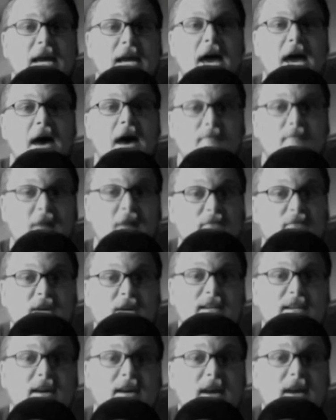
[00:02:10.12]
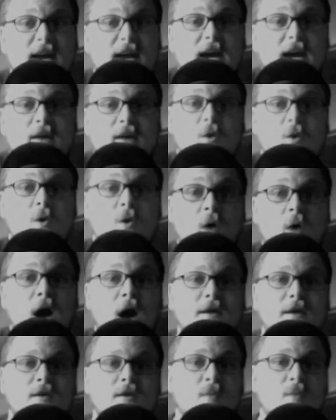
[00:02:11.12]
I have every day? Oh,
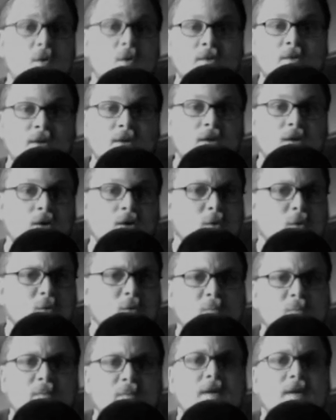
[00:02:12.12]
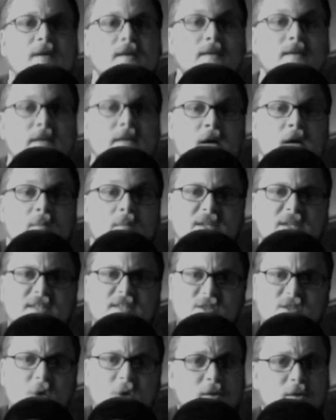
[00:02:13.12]
I am only human.
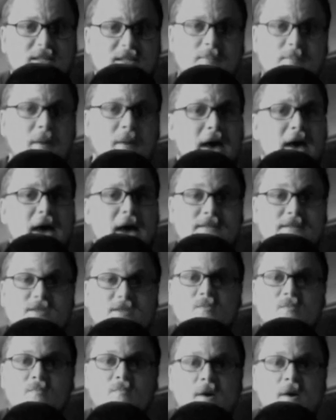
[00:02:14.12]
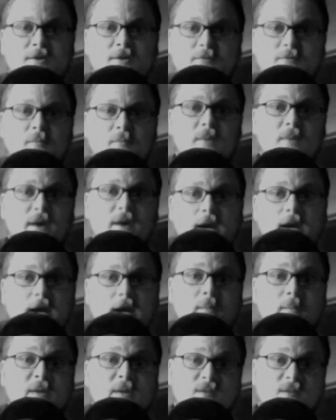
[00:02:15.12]
Please don't expect too much from me.
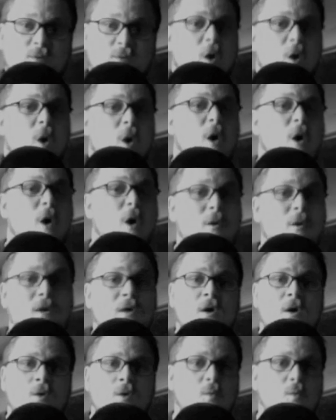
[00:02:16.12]
Help me throw